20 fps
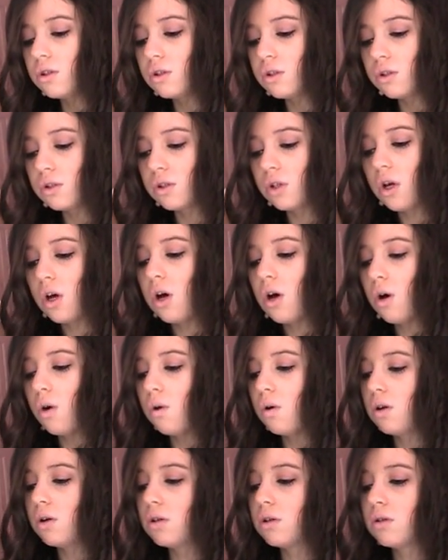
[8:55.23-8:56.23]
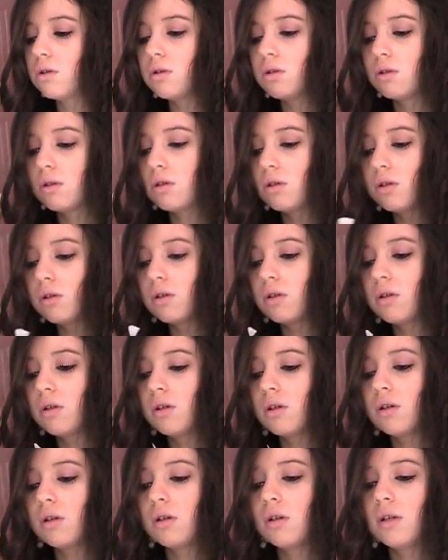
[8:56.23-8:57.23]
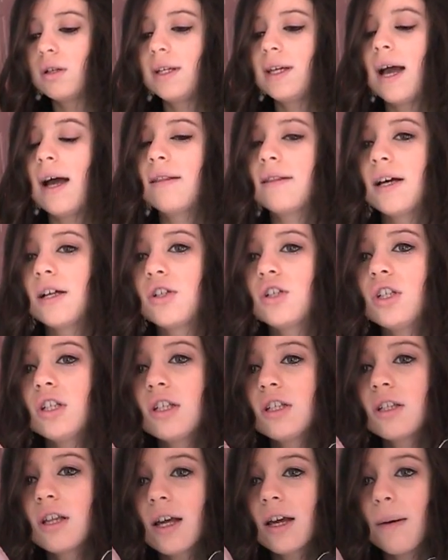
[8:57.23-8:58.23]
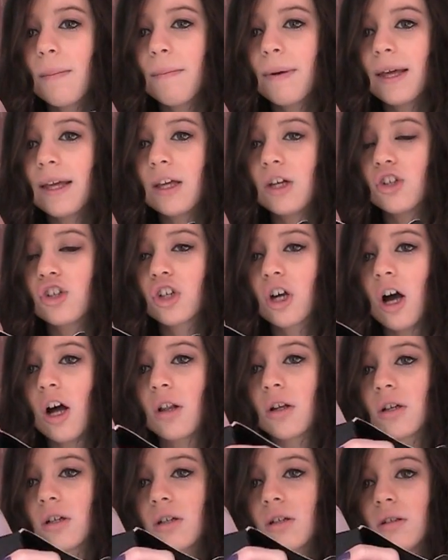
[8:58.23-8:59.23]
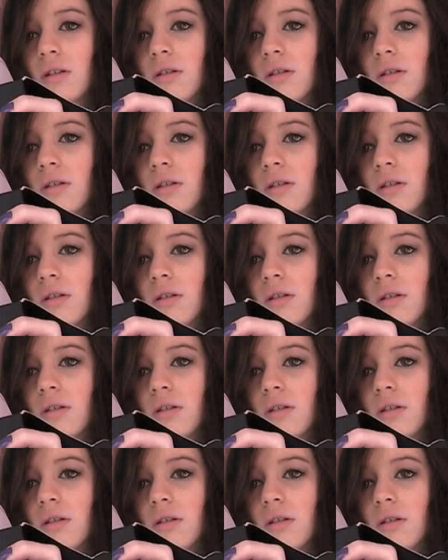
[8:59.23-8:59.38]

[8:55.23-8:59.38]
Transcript: So, yeah, that's just like a pinkish color.